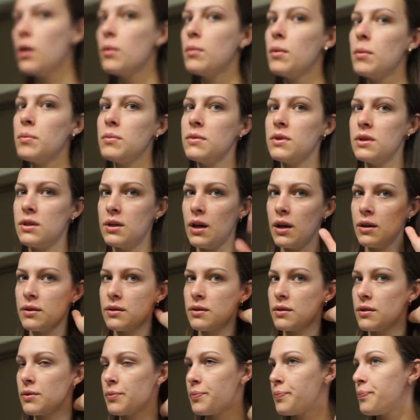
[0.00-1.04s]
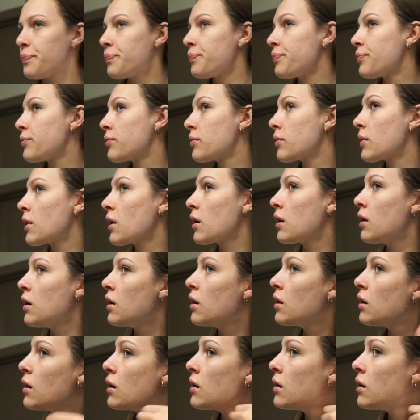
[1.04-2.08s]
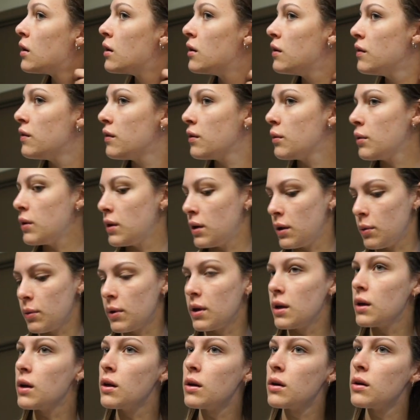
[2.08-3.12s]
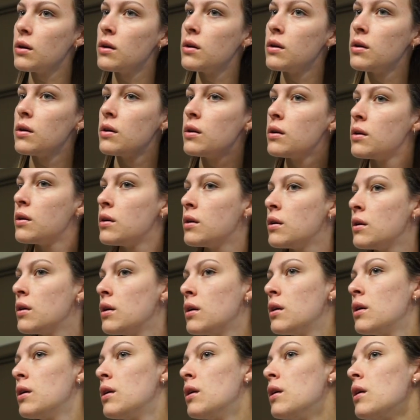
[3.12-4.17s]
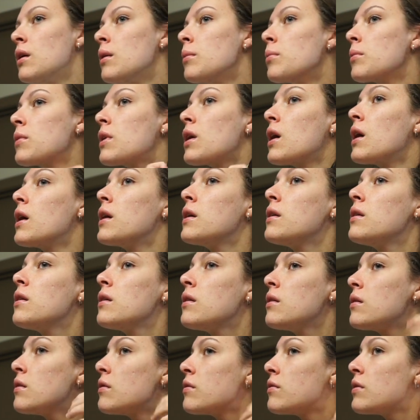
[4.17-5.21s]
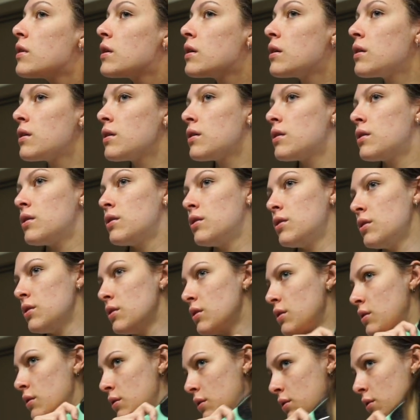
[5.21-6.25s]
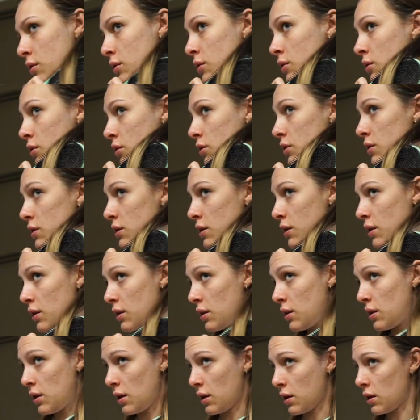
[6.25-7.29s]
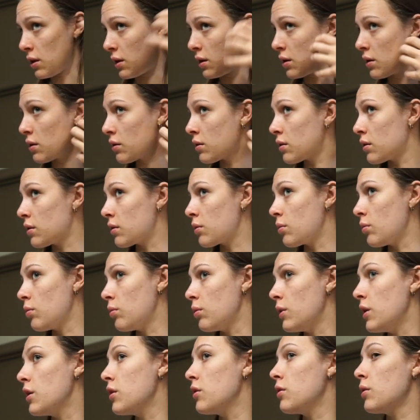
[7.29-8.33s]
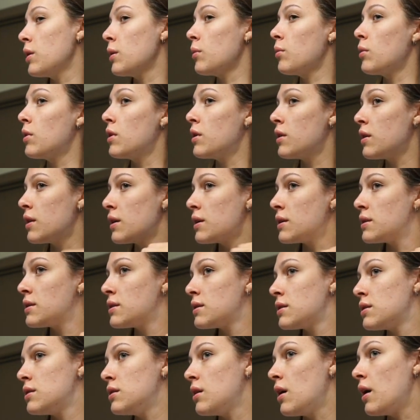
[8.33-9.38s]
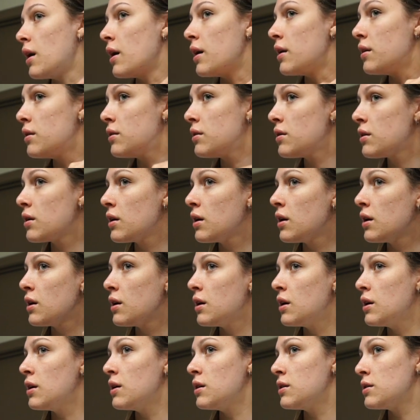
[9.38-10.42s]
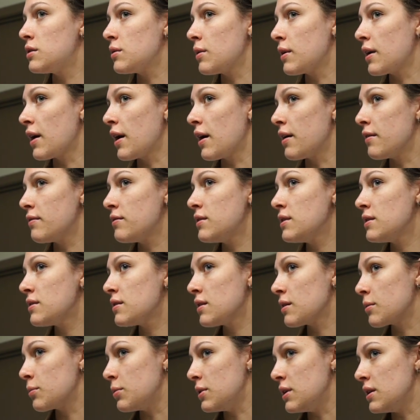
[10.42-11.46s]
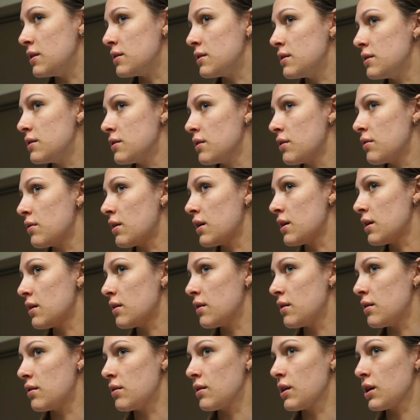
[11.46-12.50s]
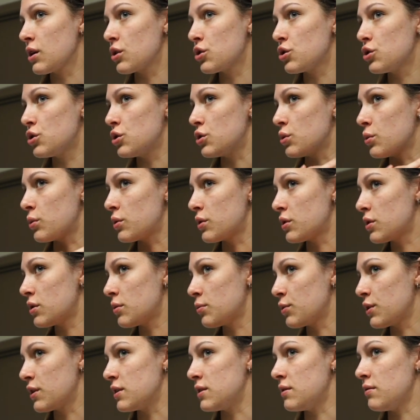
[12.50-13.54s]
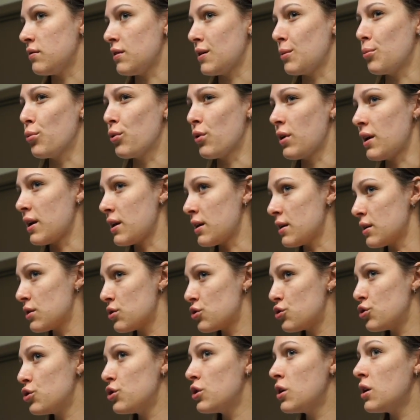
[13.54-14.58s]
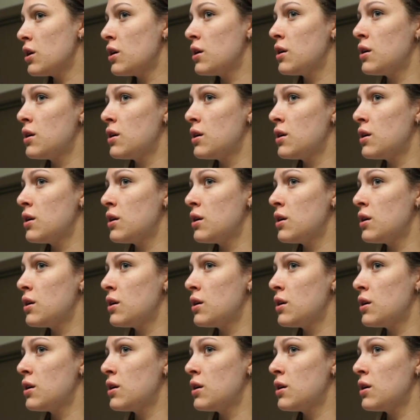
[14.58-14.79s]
Obsessed. So anyway, kind of just thinking like, where do I want this to end? So I have these like pieces already that are like shorter because of like breakage.